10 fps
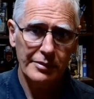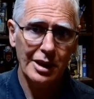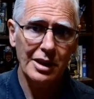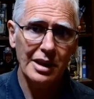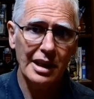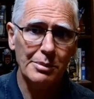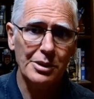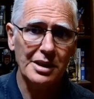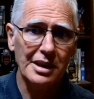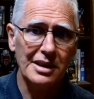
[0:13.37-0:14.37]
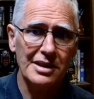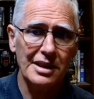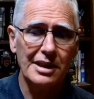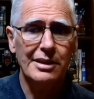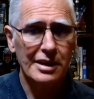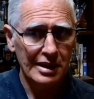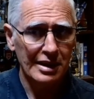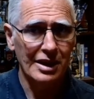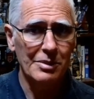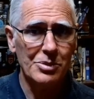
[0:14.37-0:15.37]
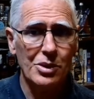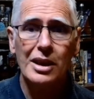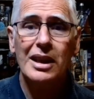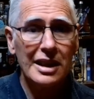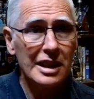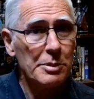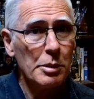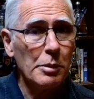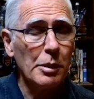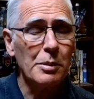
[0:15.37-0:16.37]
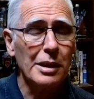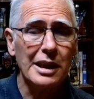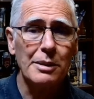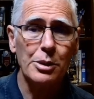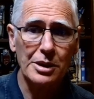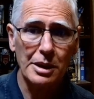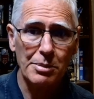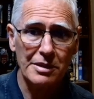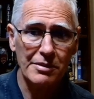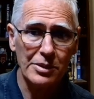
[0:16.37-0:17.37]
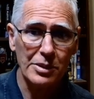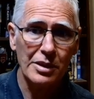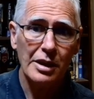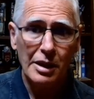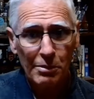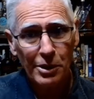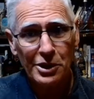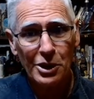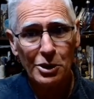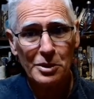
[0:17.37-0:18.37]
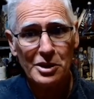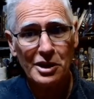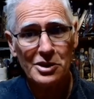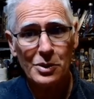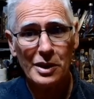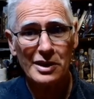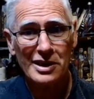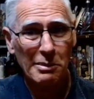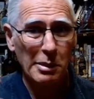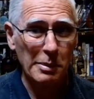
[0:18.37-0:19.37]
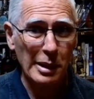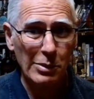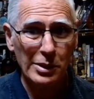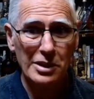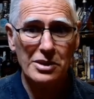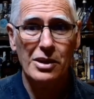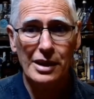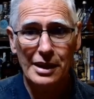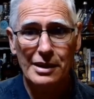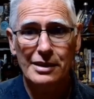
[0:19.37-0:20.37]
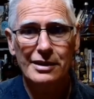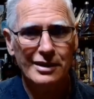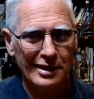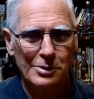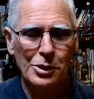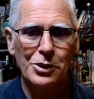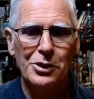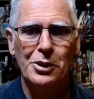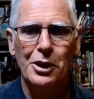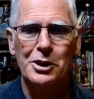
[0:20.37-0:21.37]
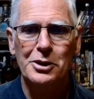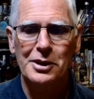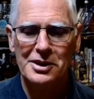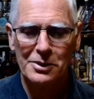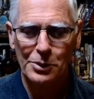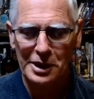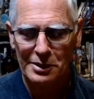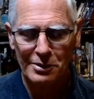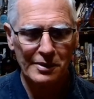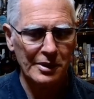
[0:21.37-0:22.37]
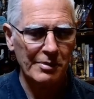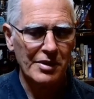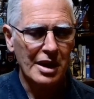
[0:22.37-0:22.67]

I know you had a birthday yesterday. I'm sorry. Can this be my belated birthday present for you? But the only this goes to air, it's going to be about a week or so late. Because we all know I do this a week in review.